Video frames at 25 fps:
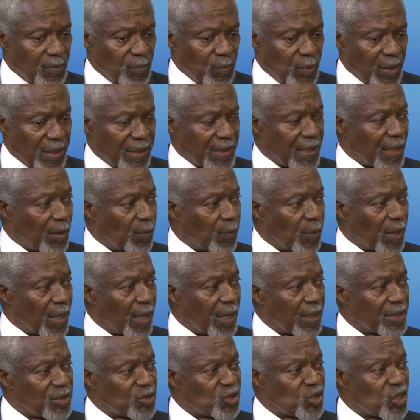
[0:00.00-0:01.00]
when they
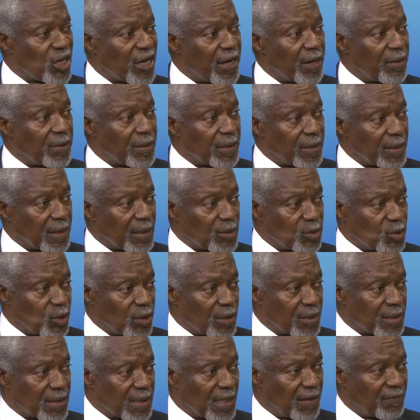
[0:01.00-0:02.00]
were chairing the
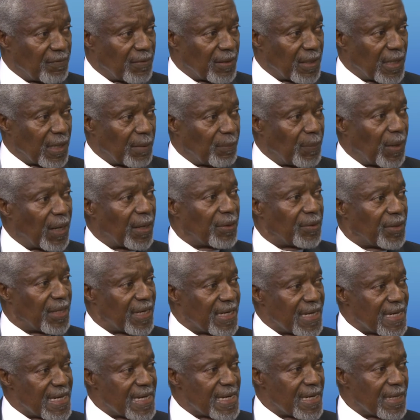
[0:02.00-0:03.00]
G7 about the
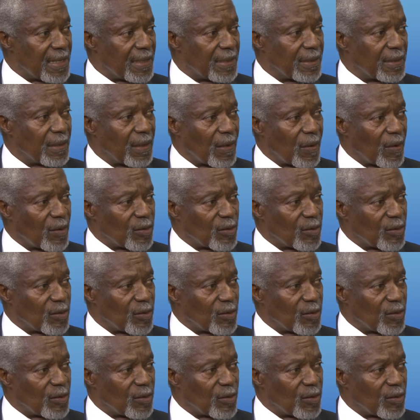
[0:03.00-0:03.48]
need